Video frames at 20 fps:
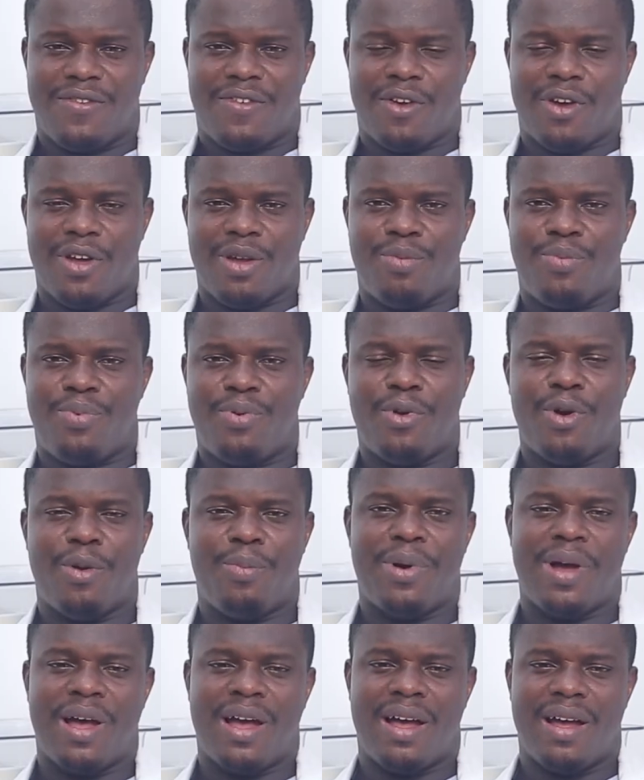For a
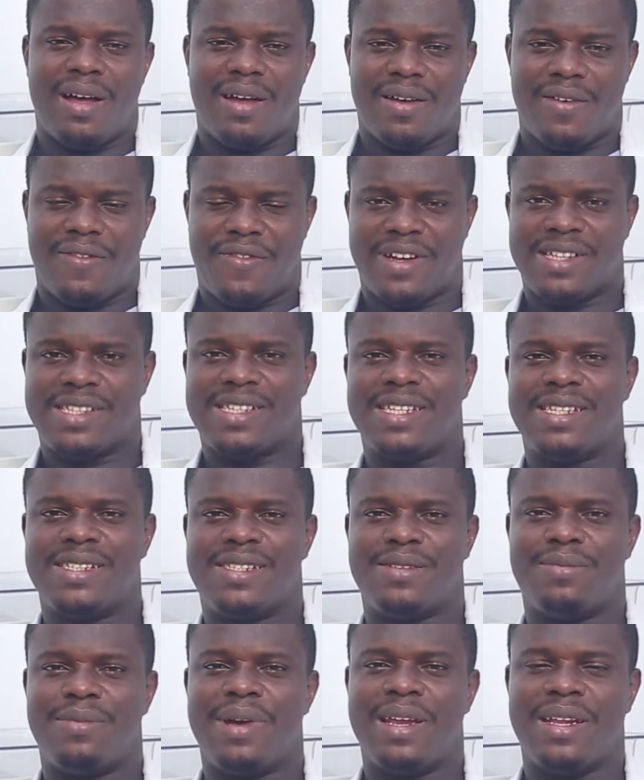proper
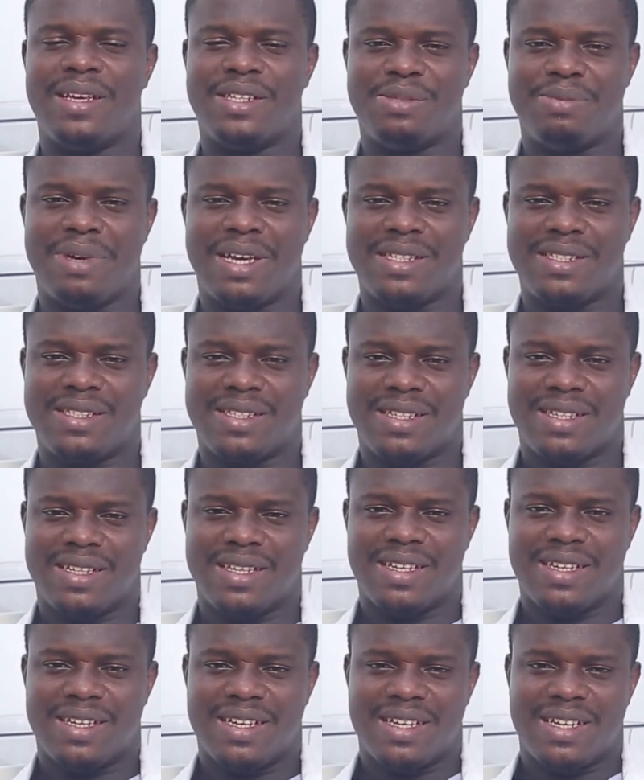fertility management,
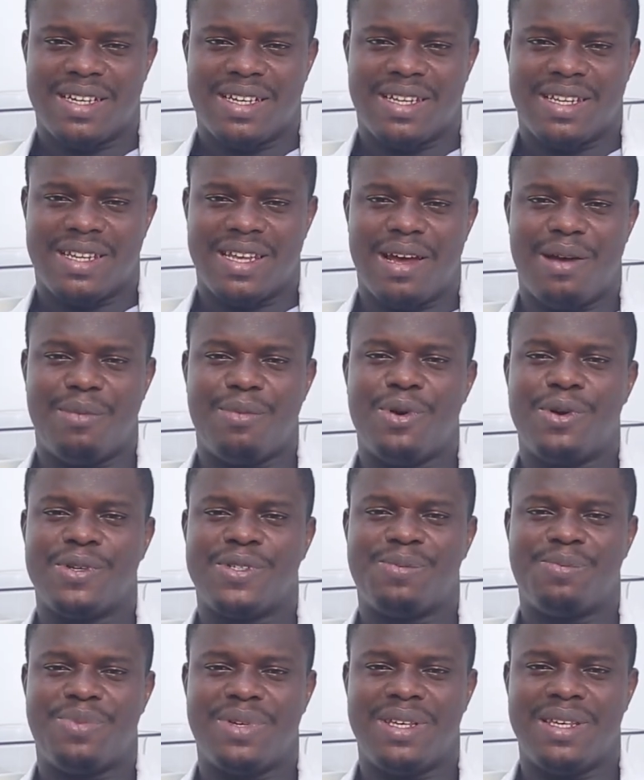there
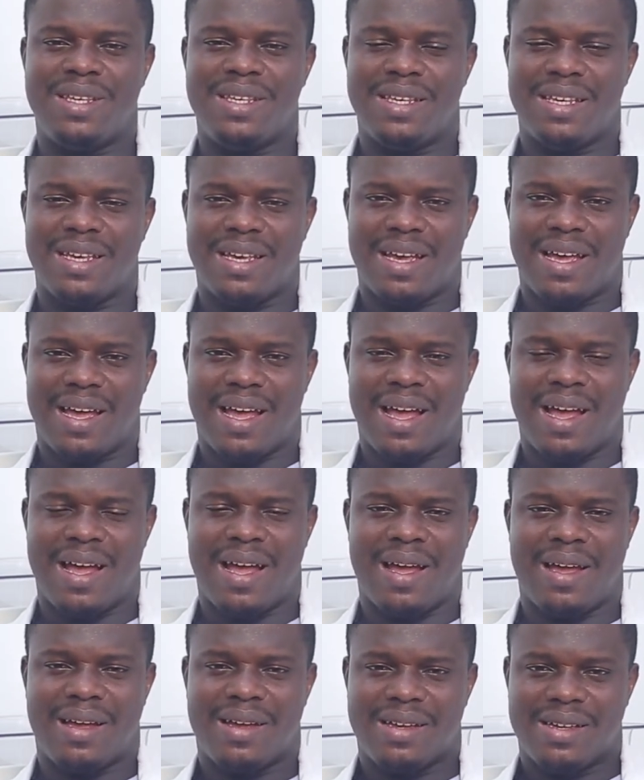must be
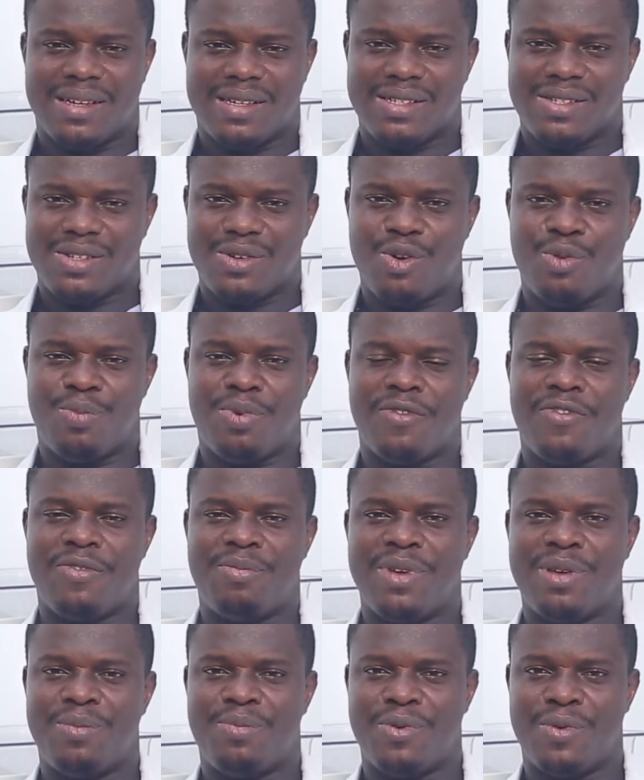a scope of
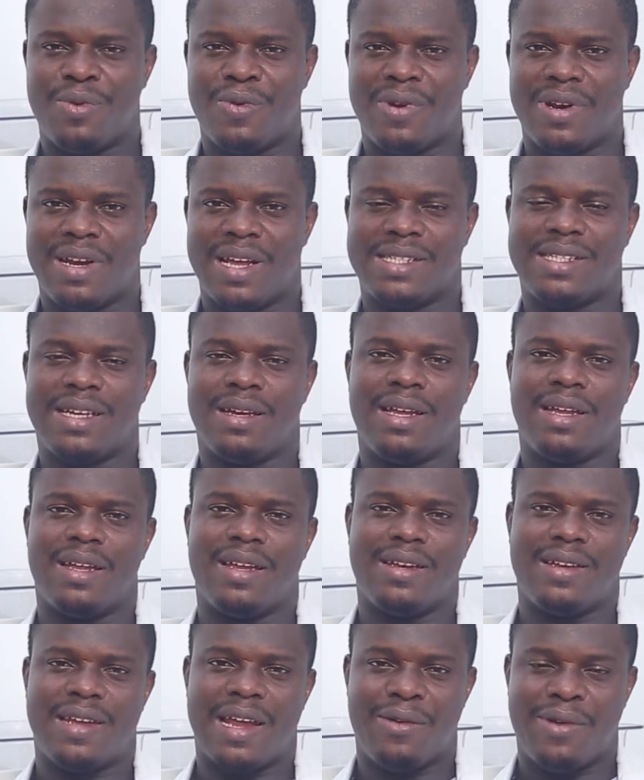people that are
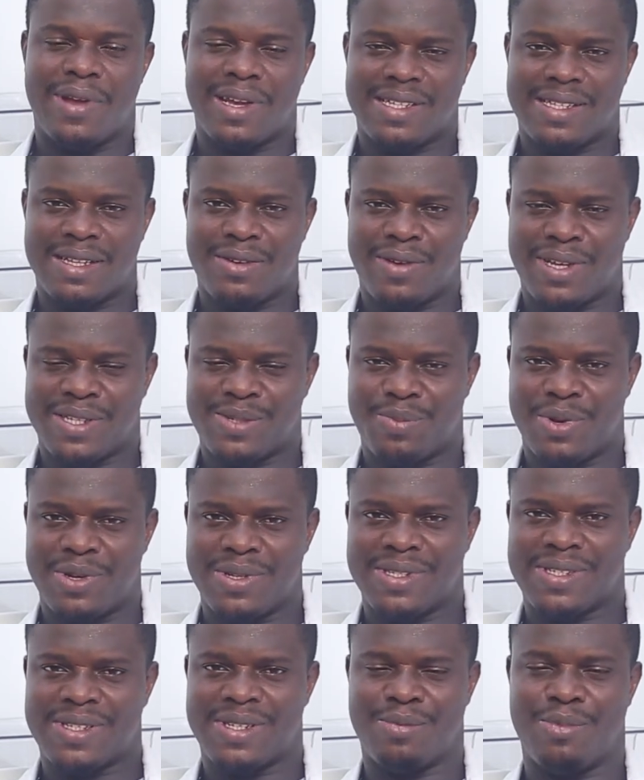directly
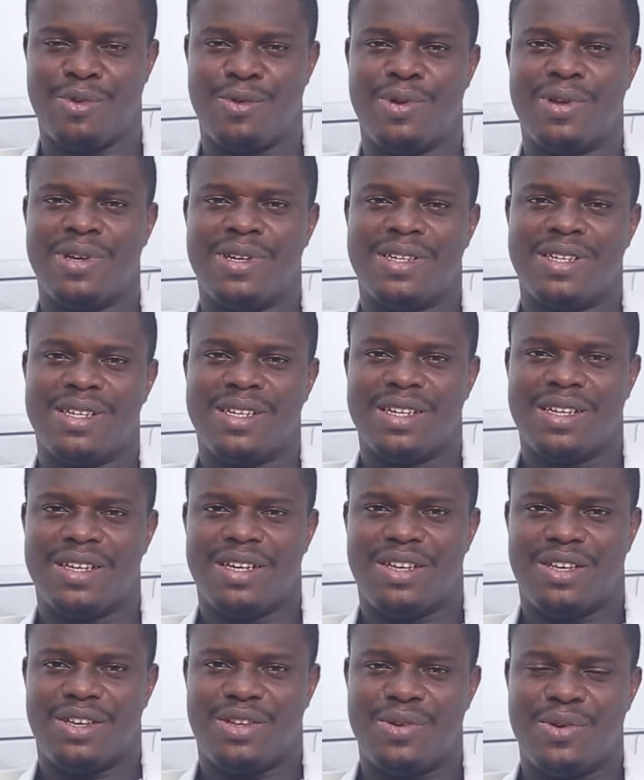responsible.
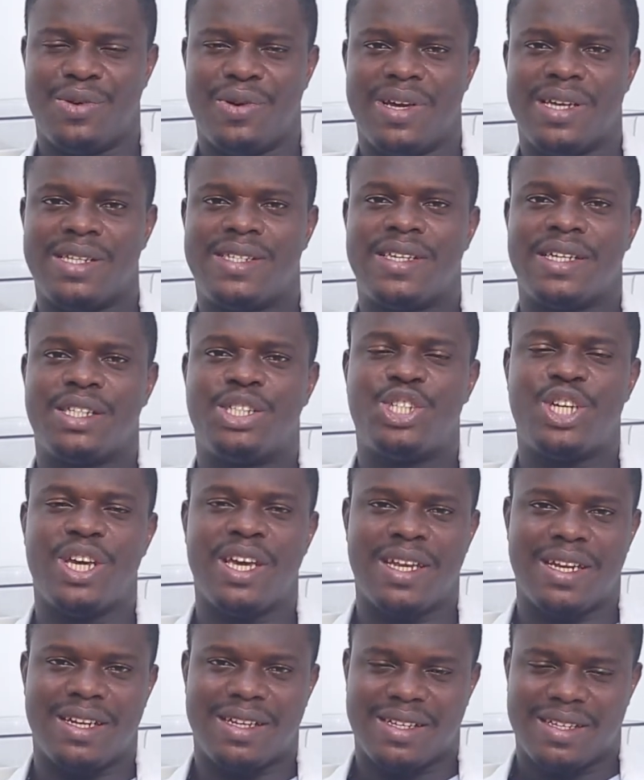You know, it's a
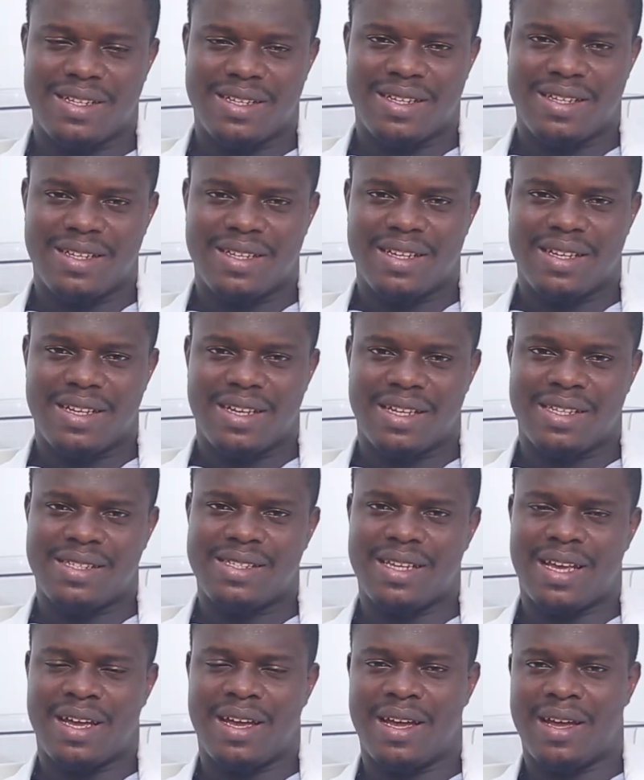chain.
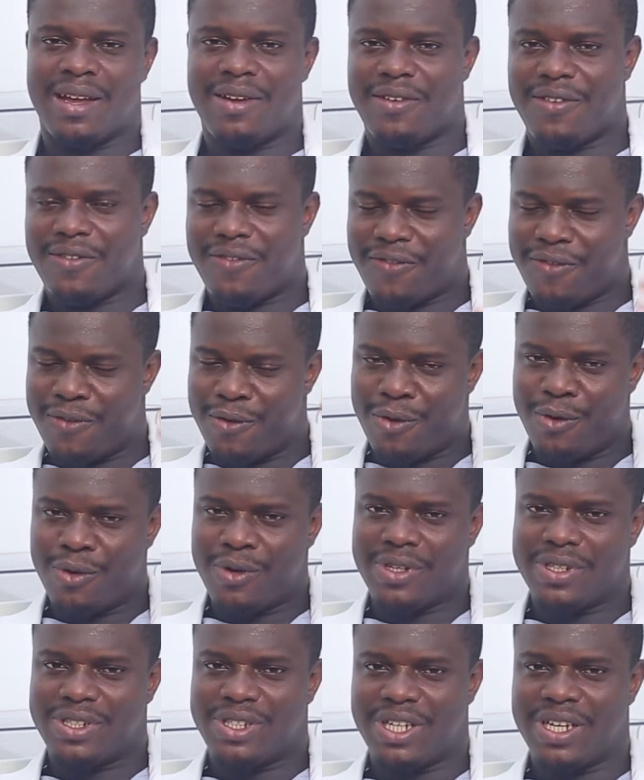It's a
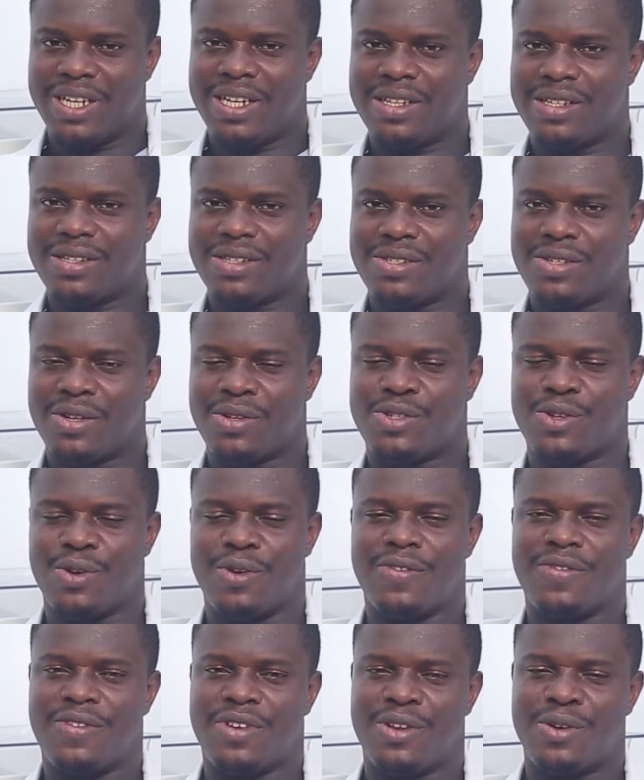food chain, sort
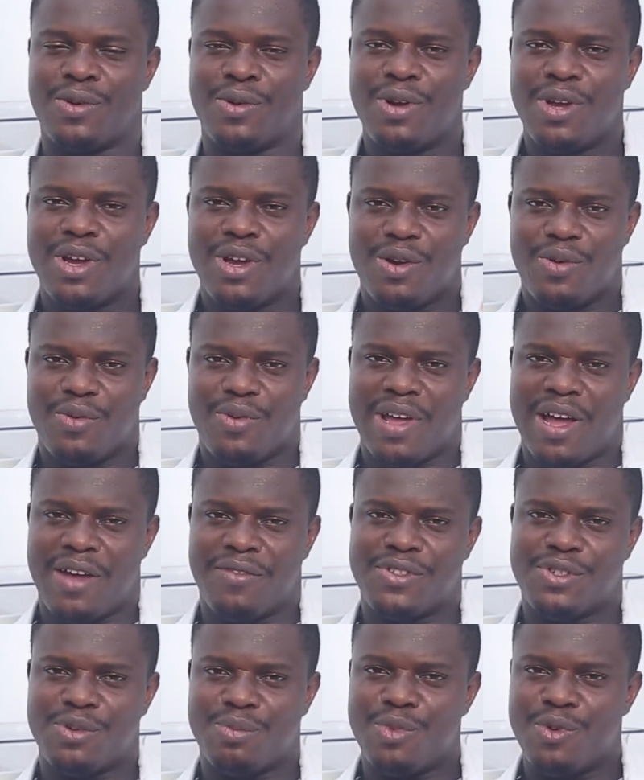of. You know, we
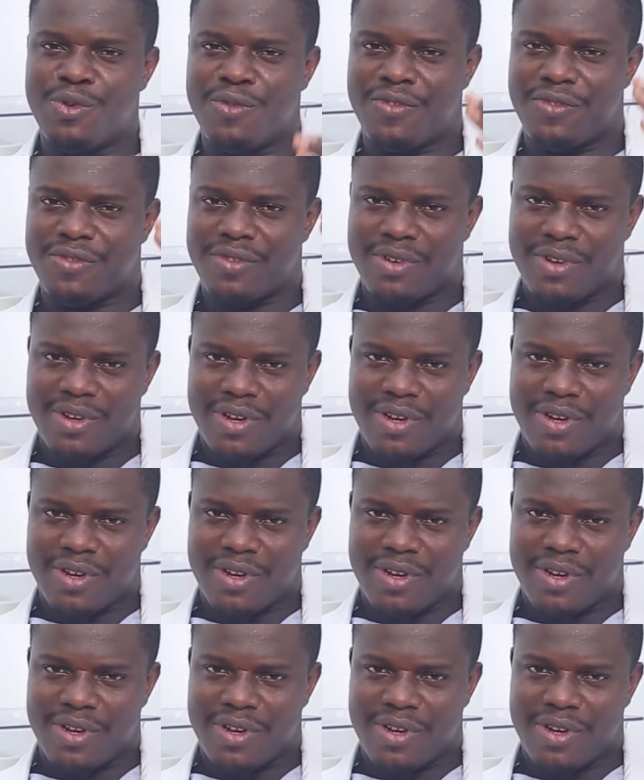have to move